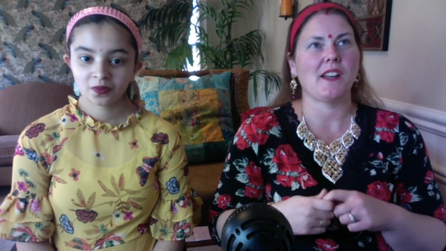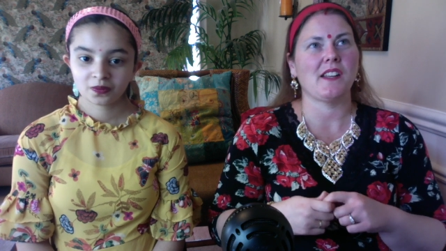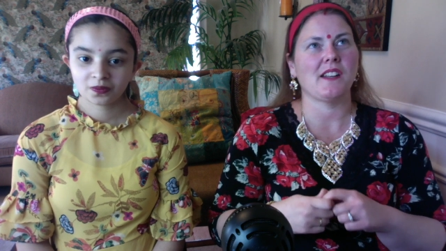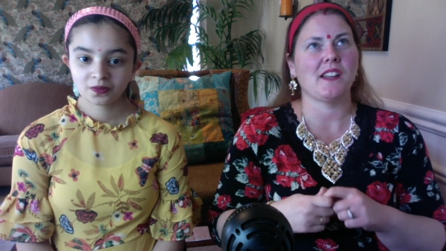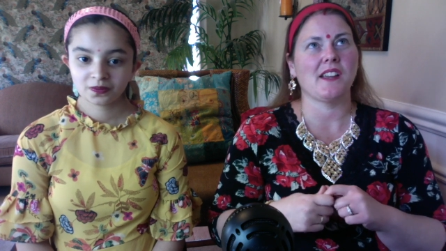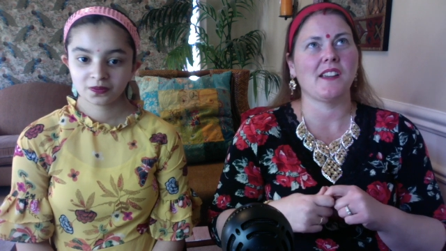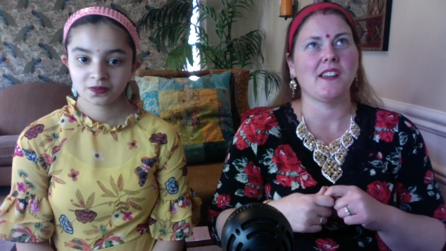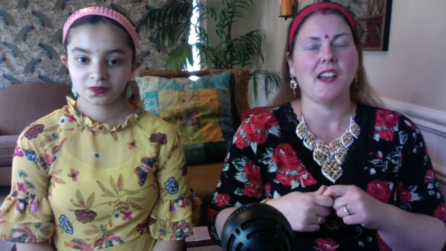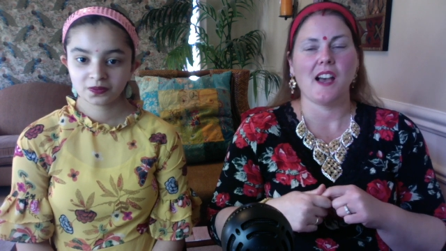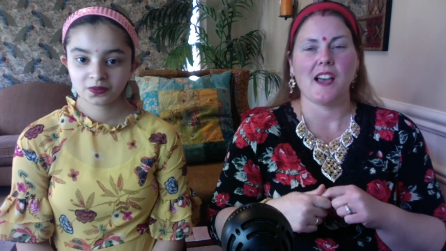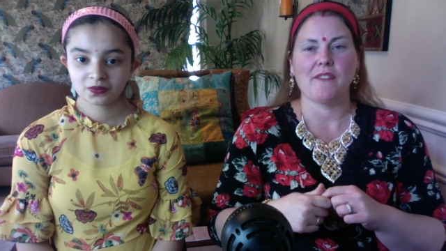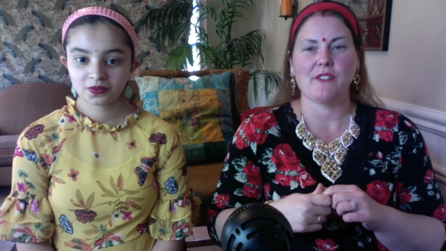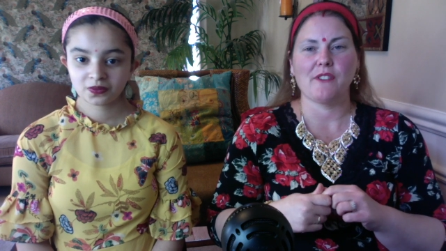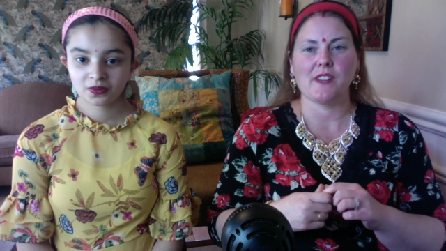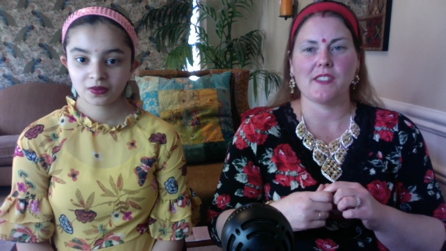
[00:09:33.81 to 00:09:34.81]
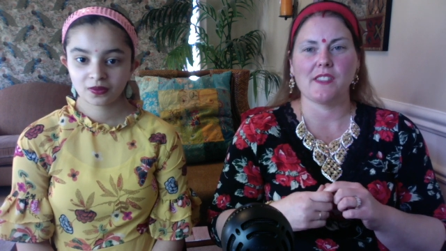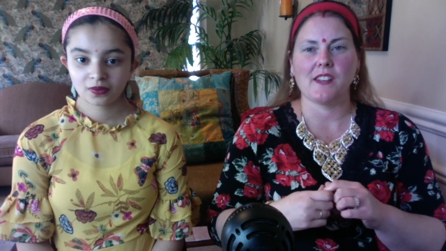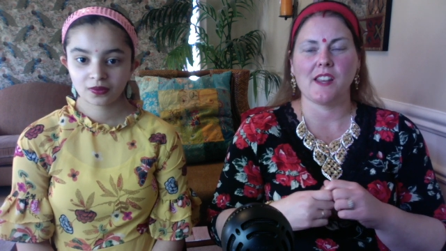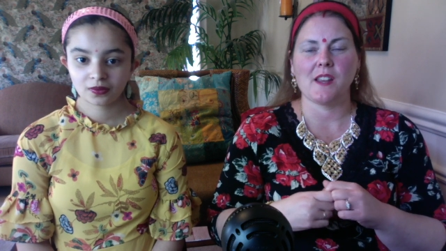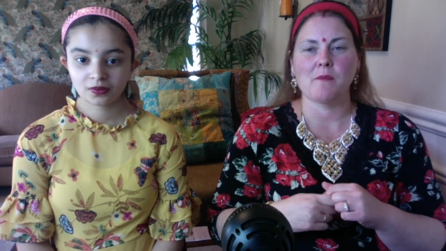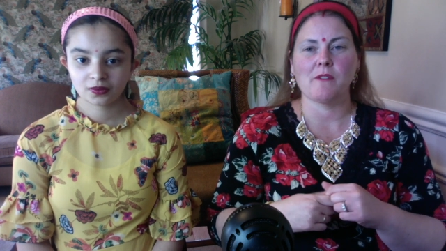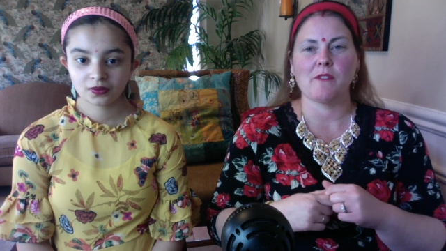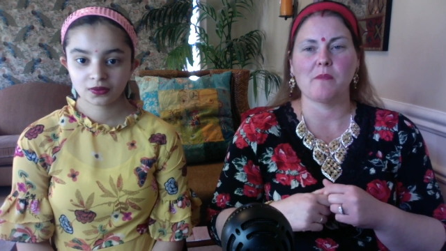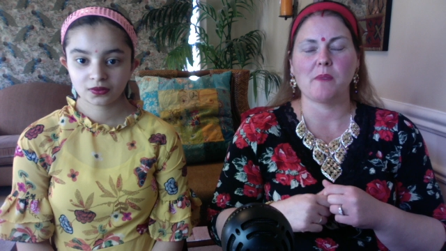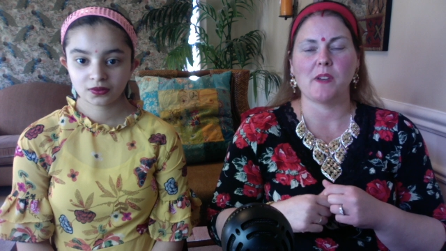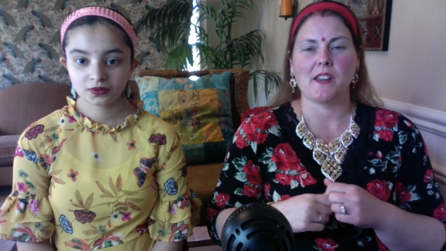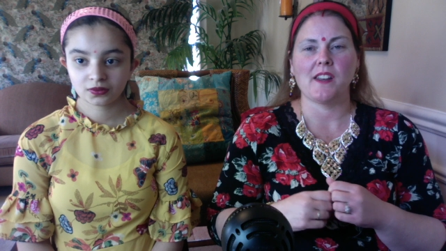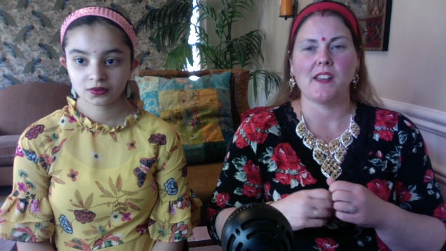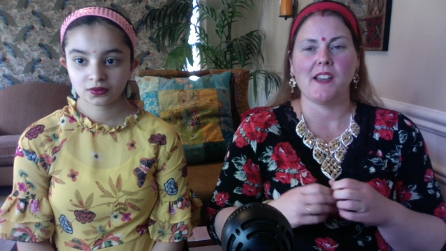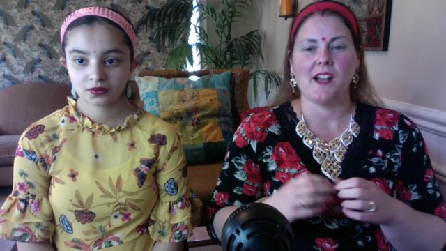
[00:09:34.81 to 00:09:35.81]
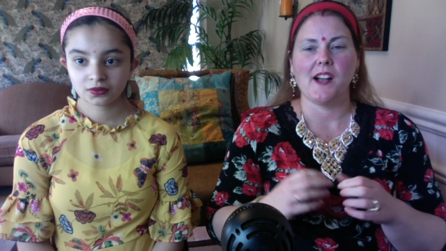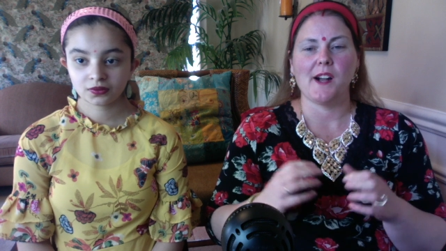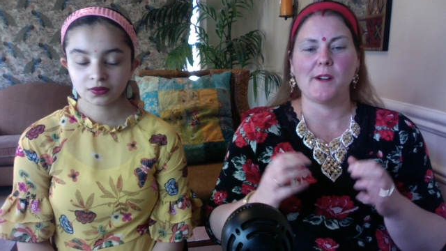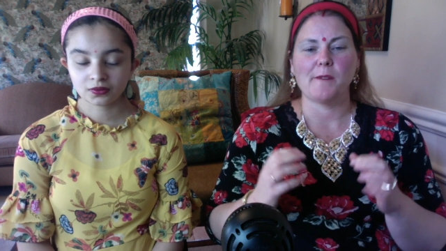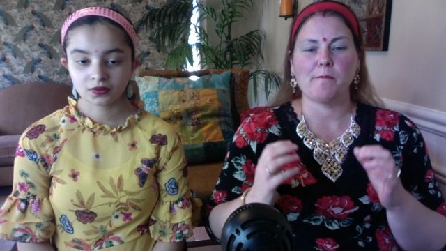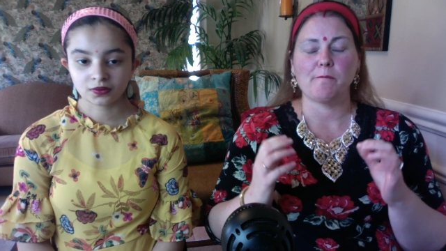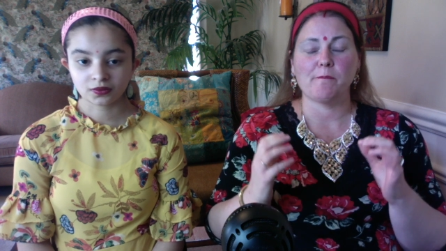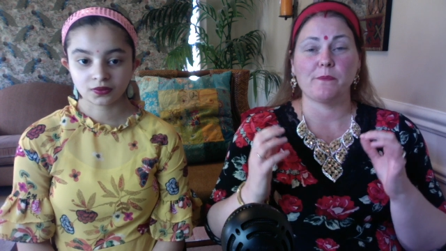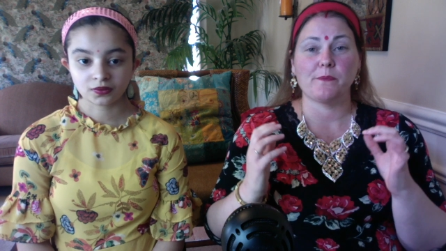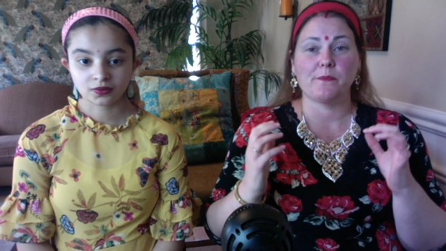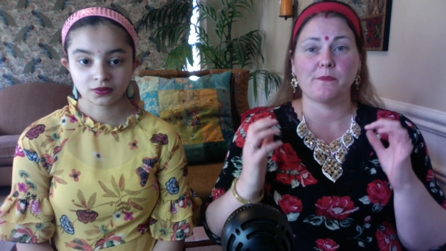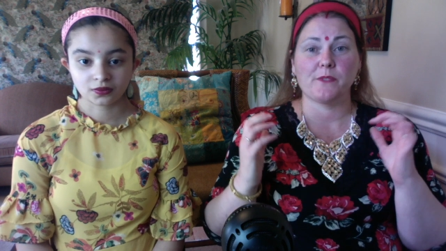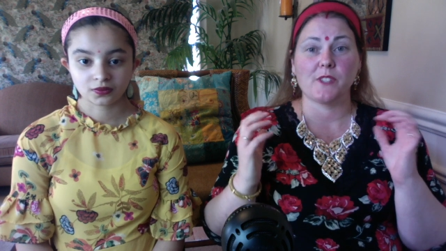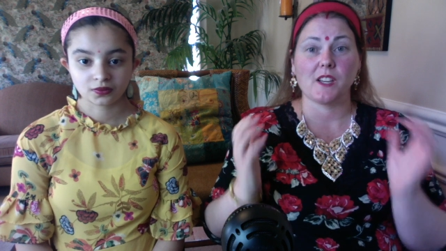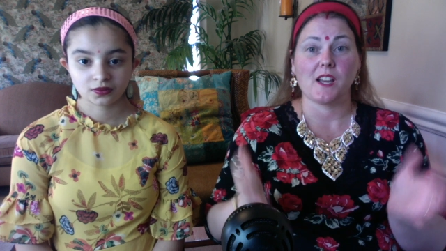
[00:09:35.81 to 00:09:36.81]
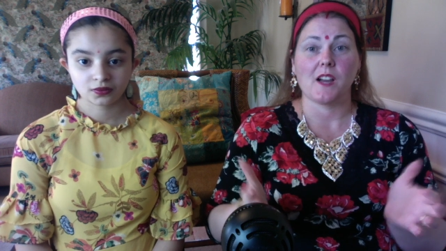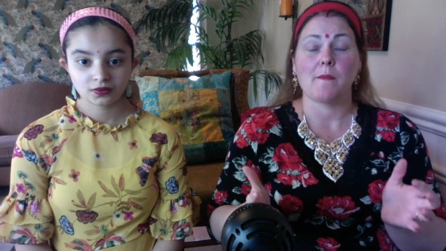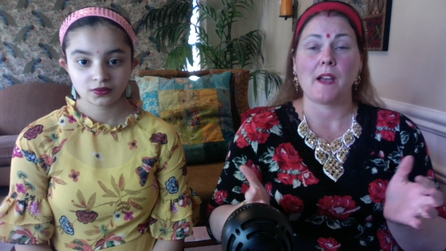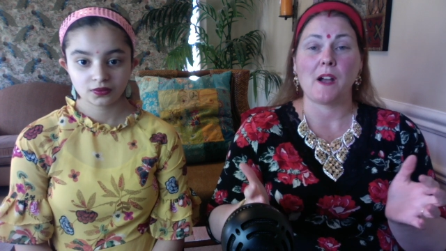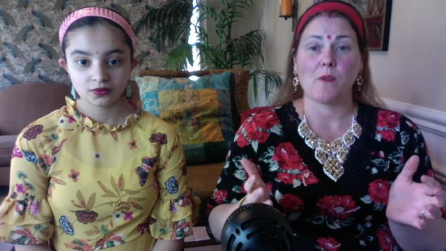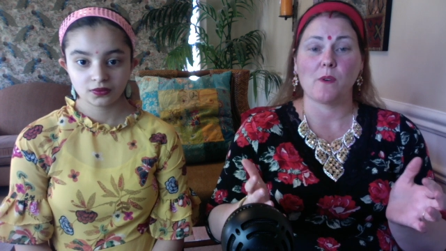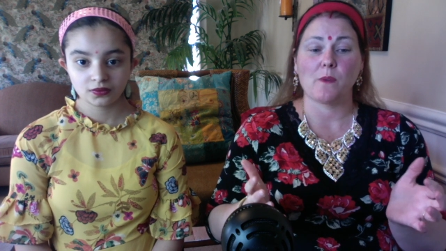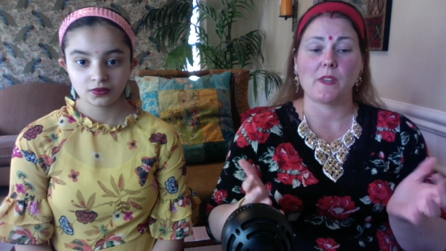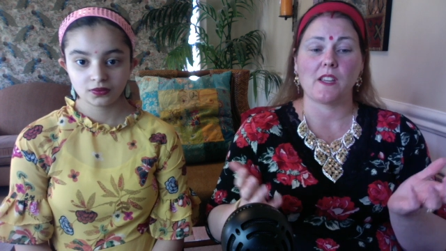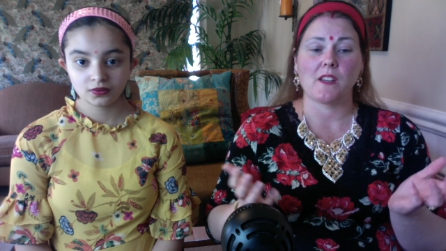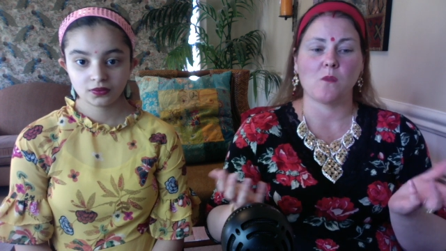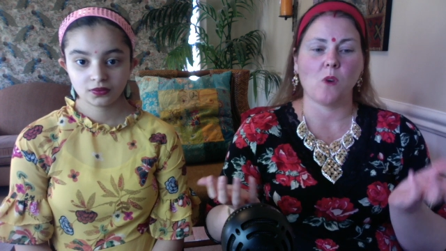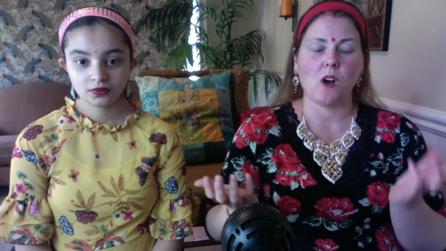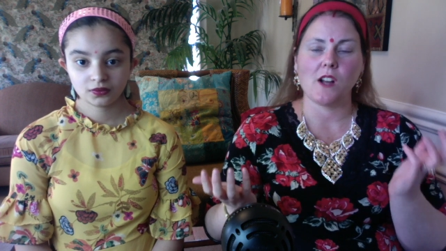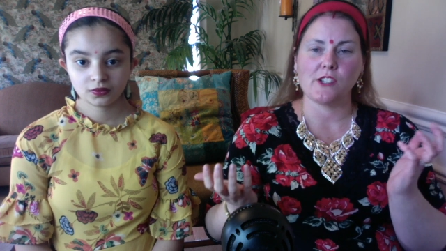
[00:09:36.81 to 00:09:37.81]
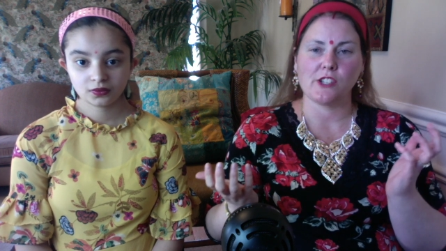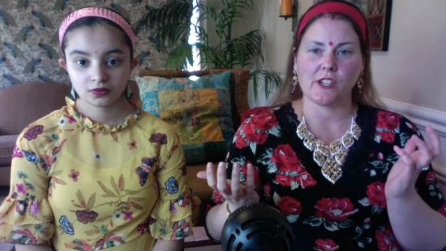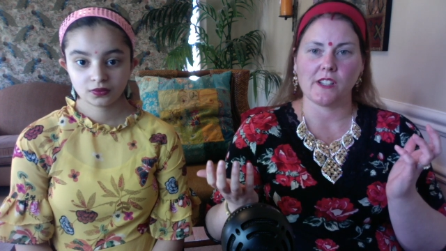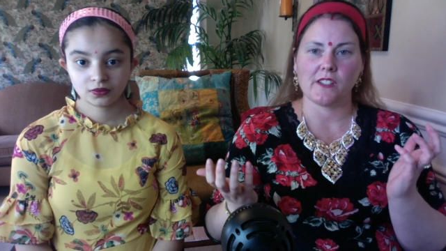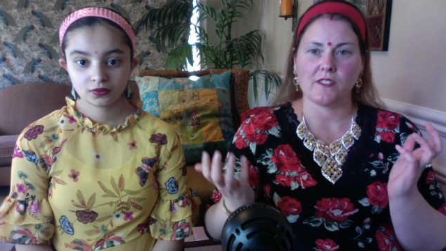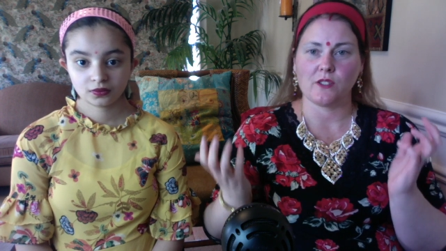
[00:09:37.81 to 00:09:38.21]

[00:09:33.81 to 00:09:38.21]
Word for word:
Speaker 1: and I I forget the name of it, but um, to come out where we can watch it.